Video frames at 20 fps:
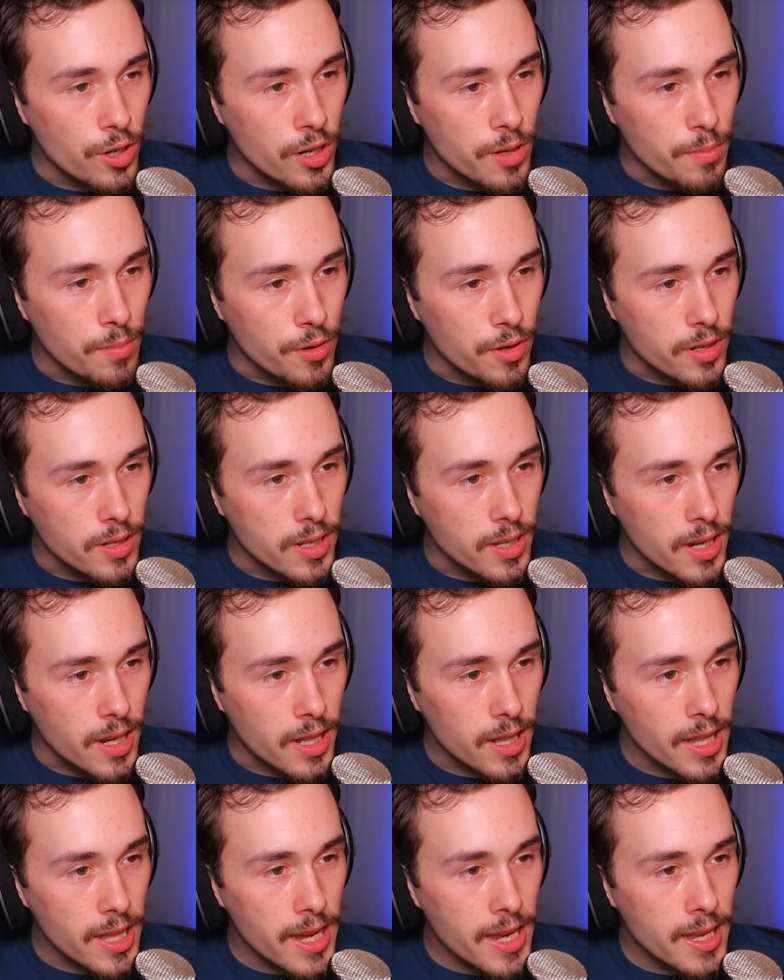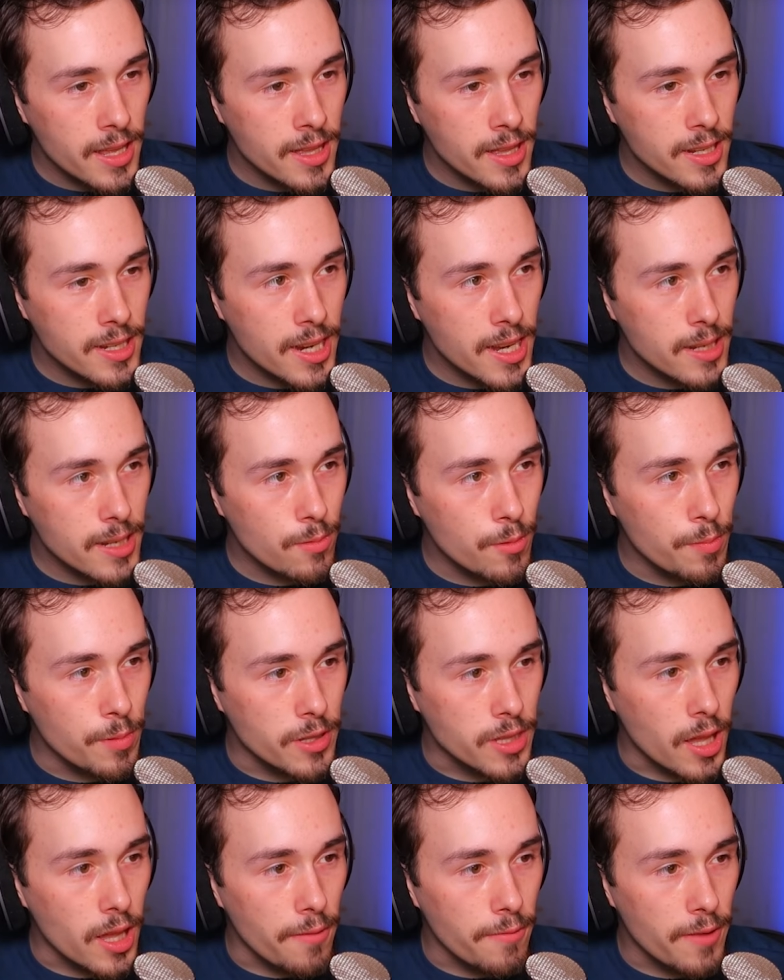gonna put the clay in the chest. We'll
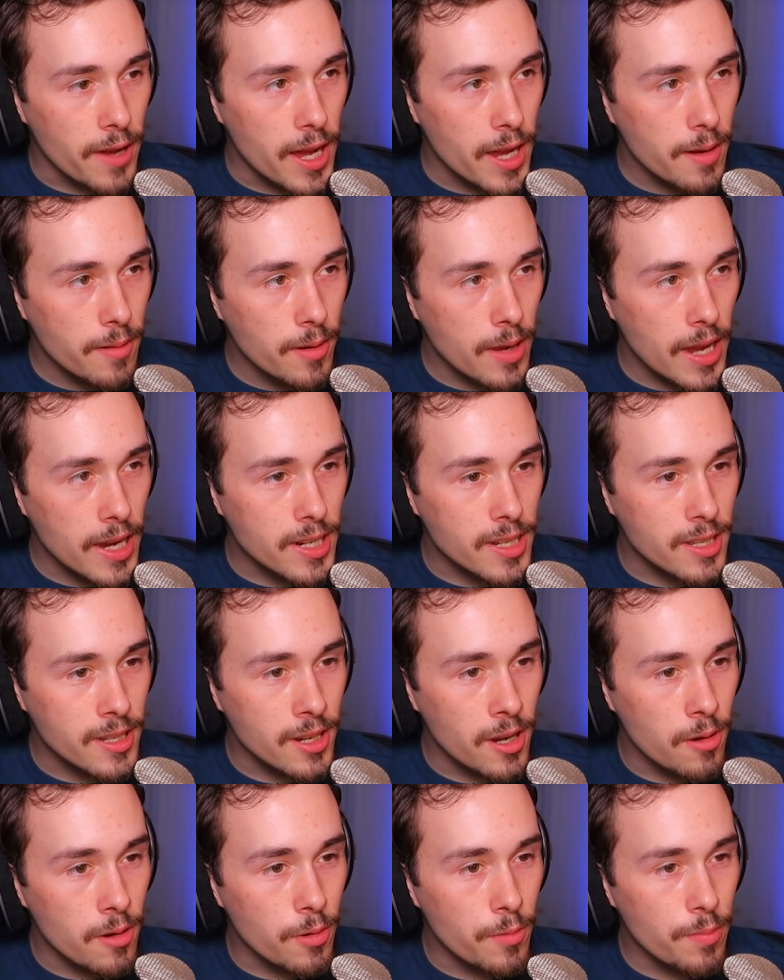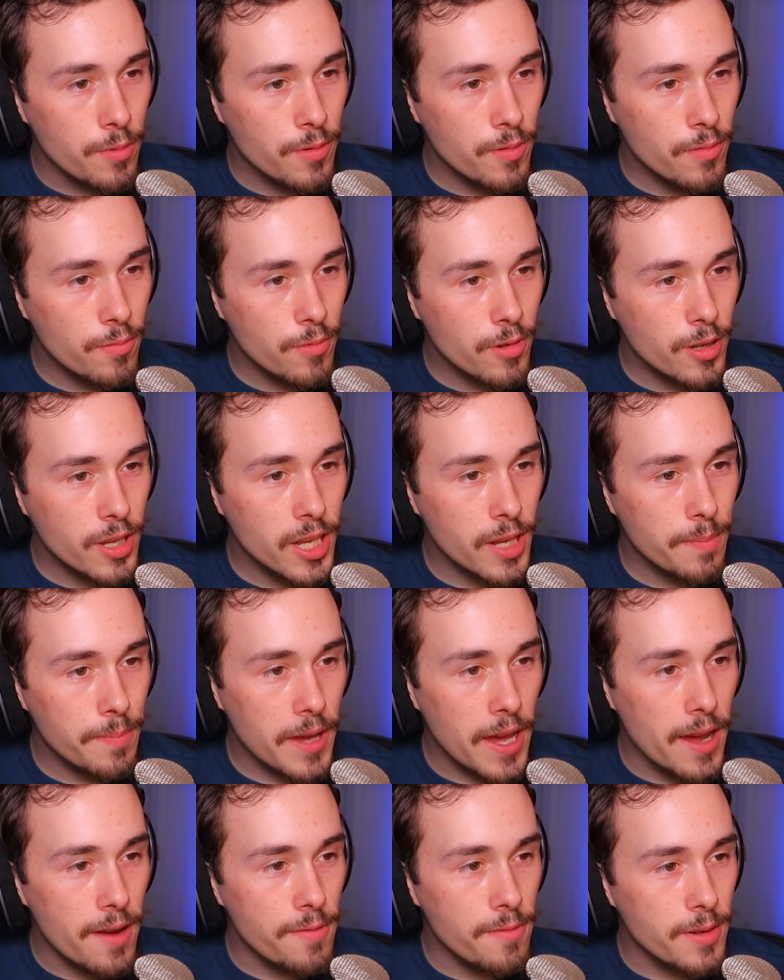put the fire. Actually, no. We'll we'll keep
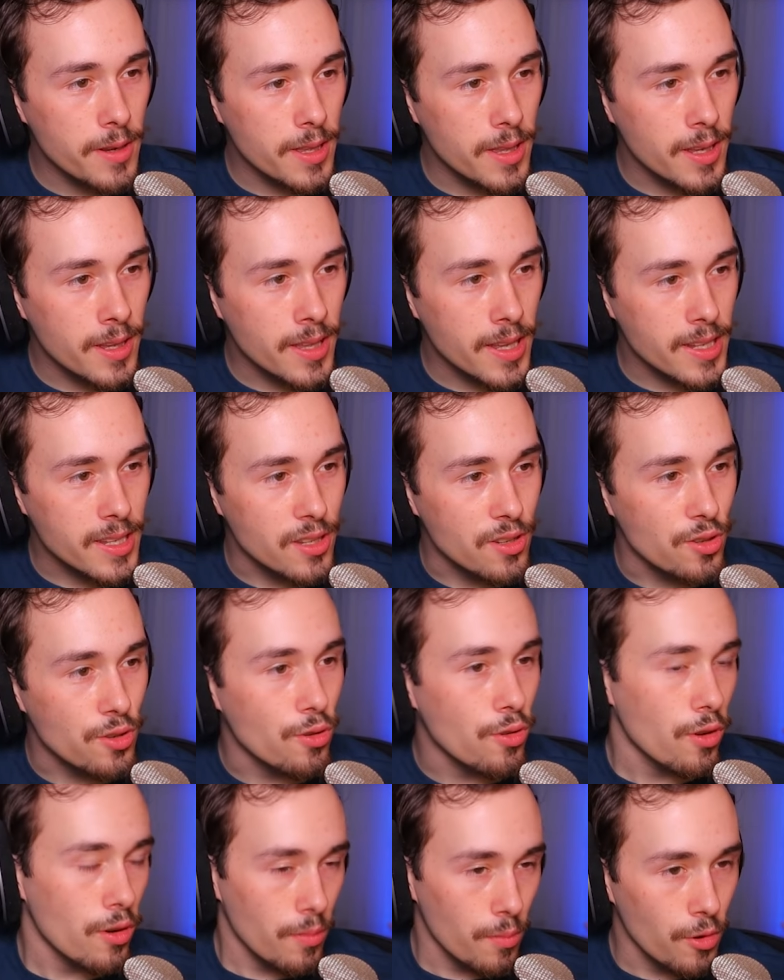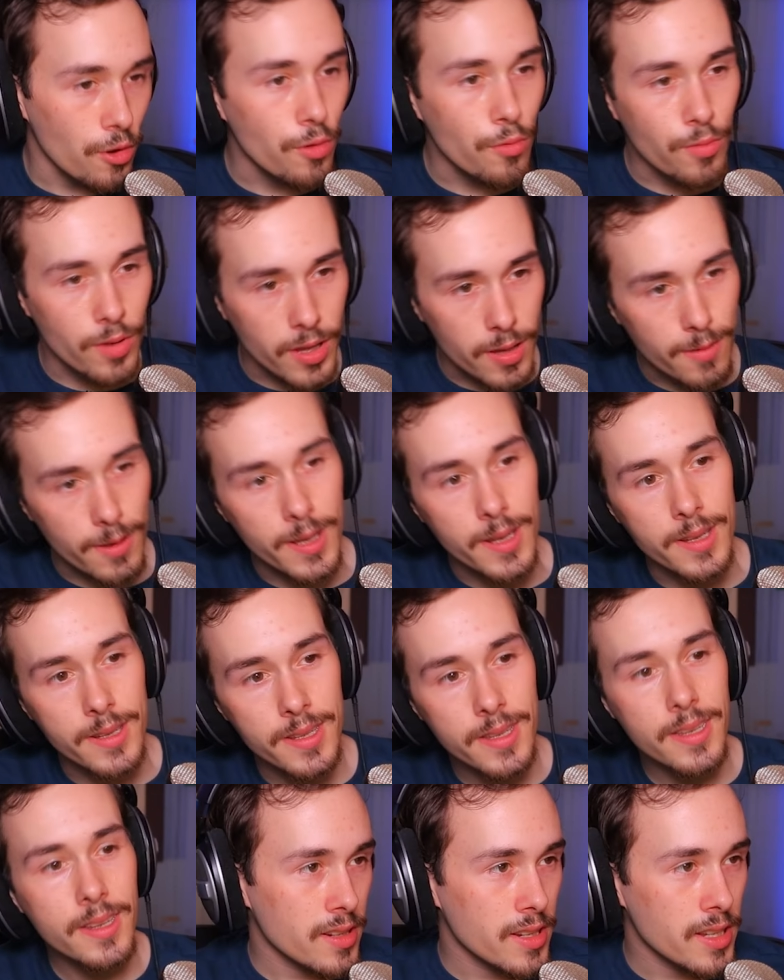everything that's normal with us.
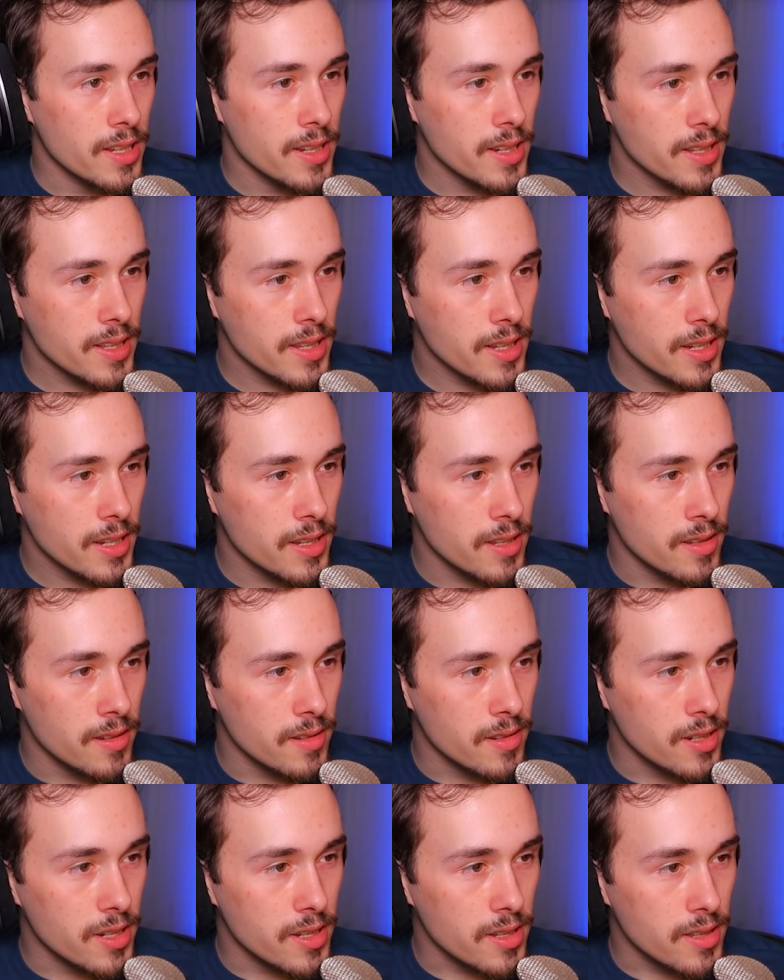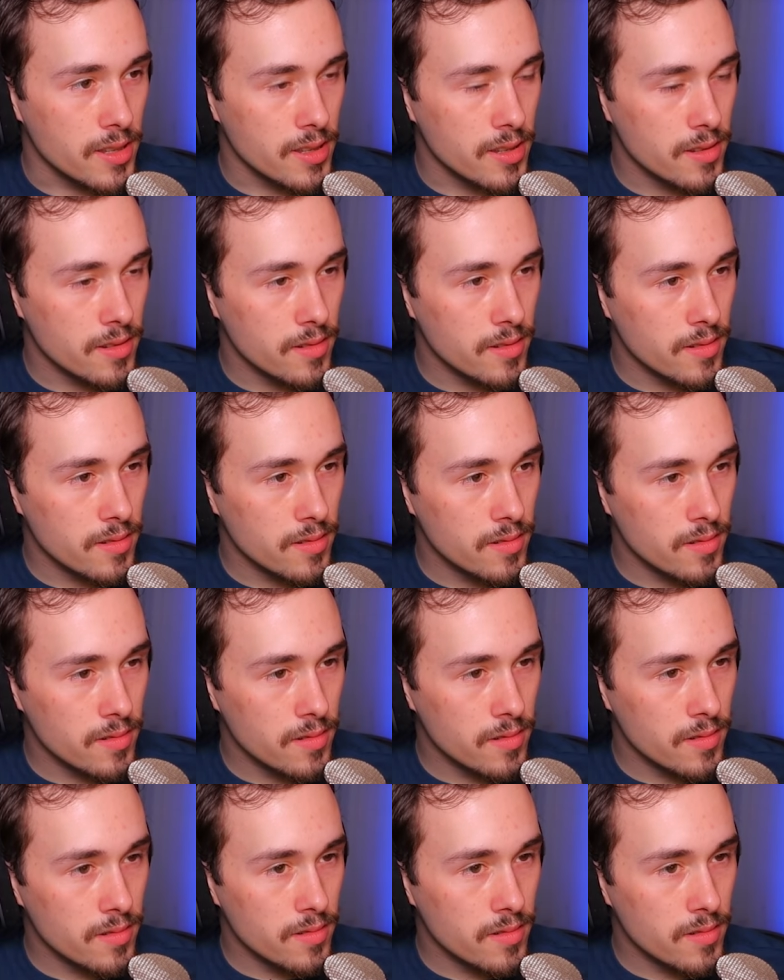So I guess I can just
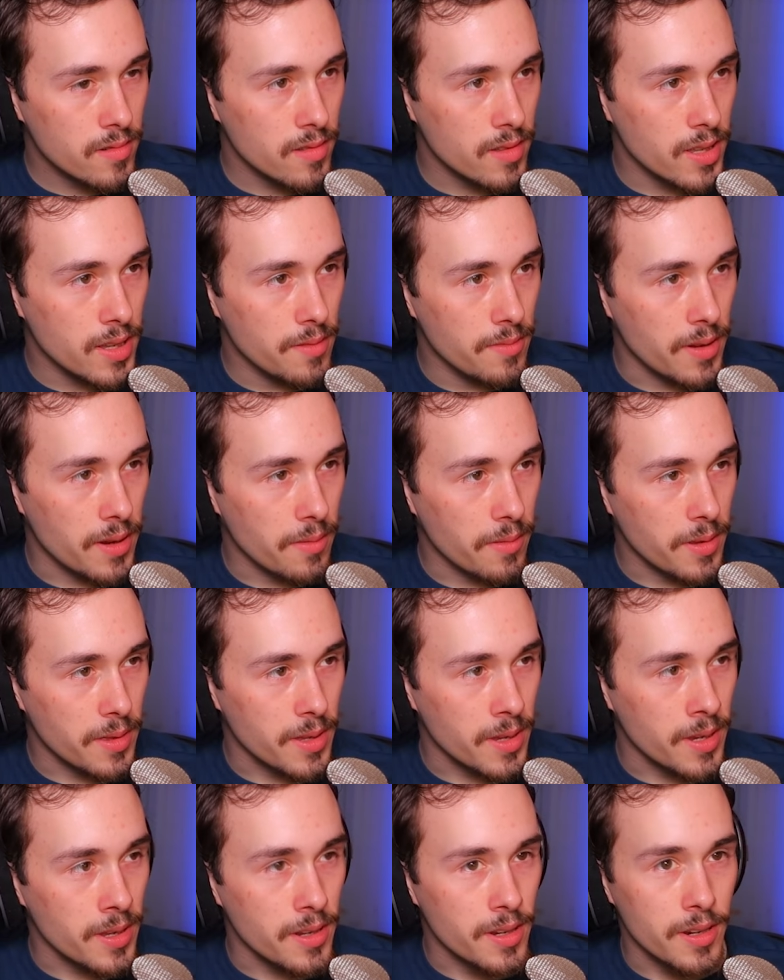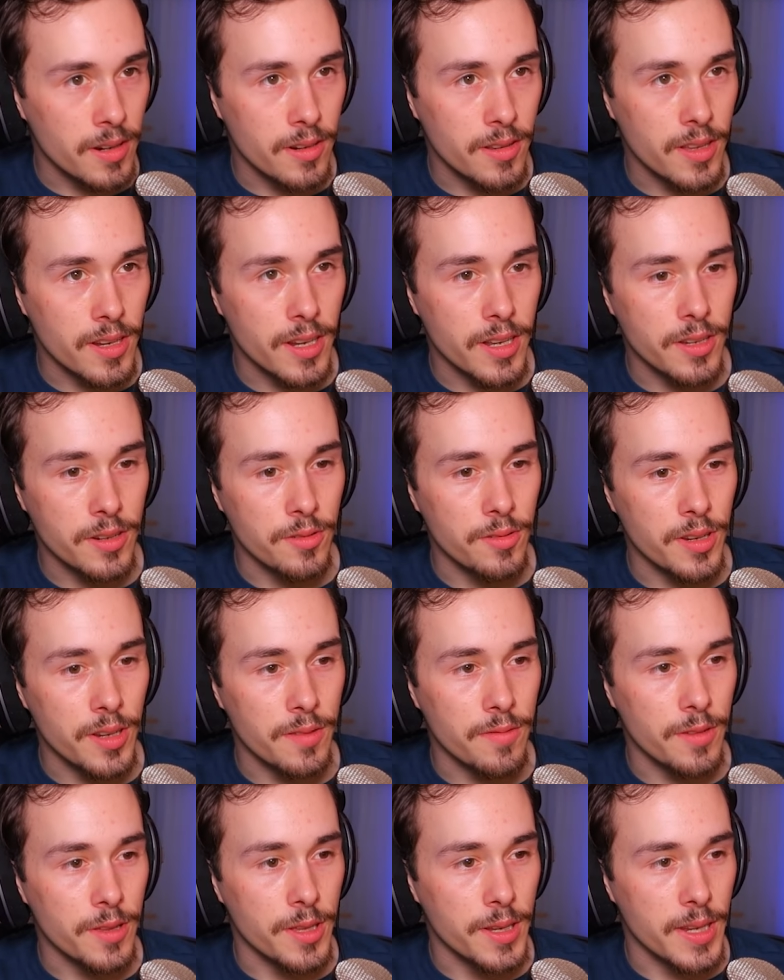leave everything in here that I don't
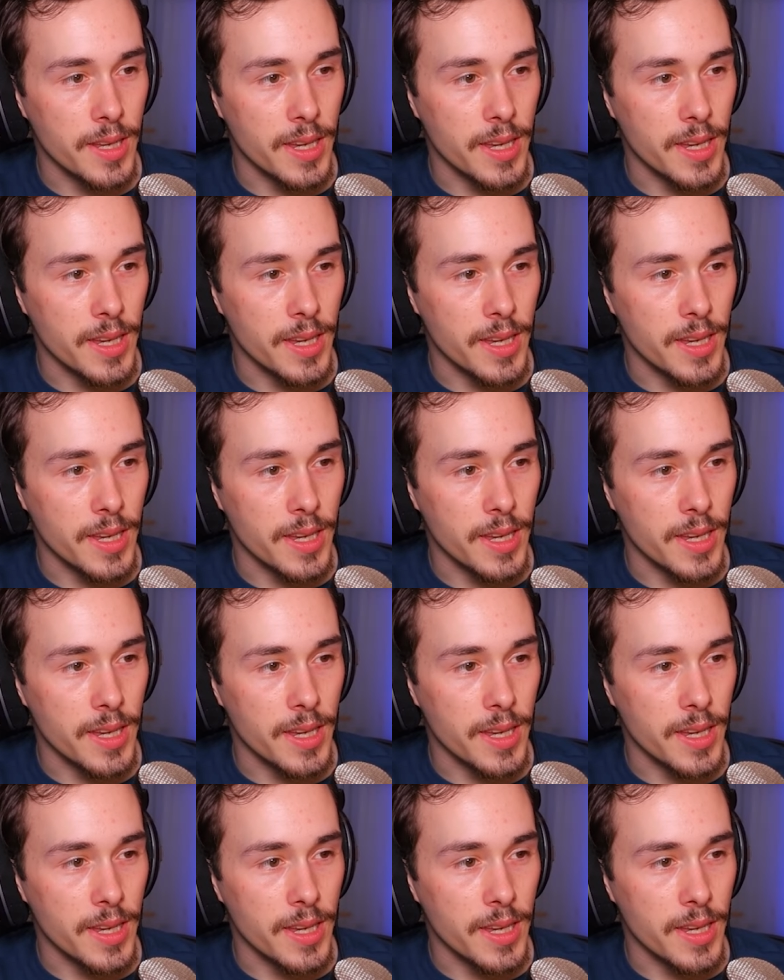need for the